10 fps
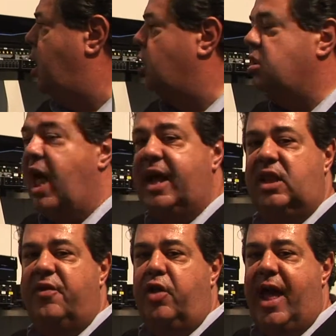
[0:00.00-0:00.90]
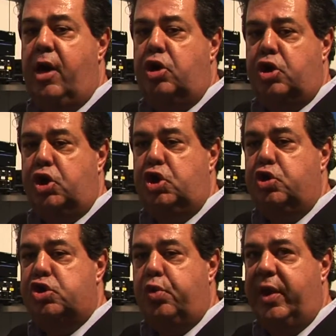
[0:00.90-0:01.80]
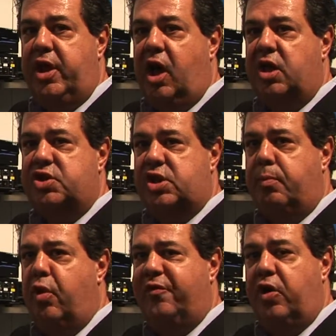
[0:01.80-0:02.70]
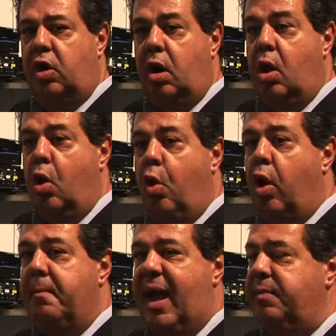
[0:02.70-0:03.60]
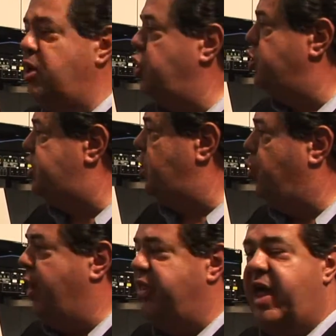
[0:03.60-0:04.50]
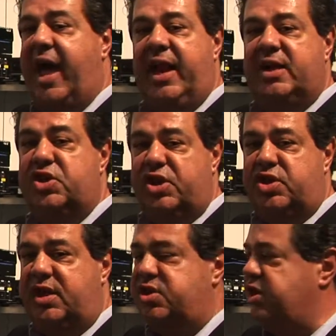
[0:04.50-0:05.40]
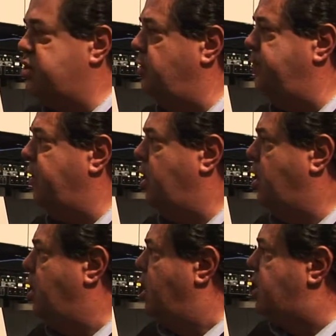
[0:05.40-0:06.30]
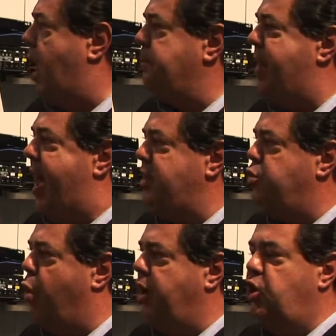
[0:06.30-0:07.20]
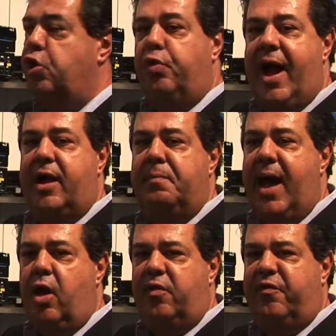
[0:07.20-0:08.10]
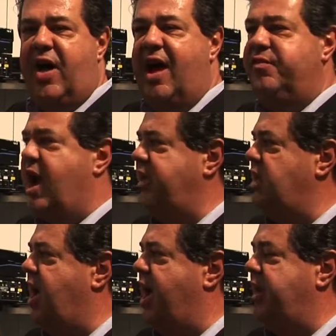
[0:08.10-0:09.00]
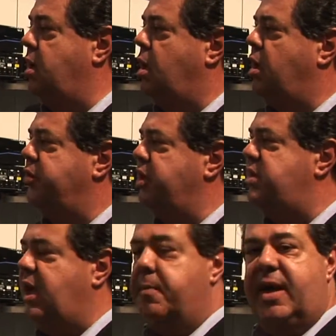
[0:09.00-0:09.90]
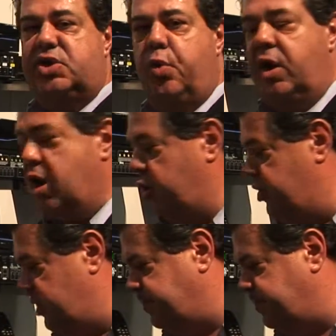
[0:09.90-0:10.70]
Line level out could use with a subwoofer or maybe use it with an existing system. Compact 1U rack mount, $599, the DMS 100.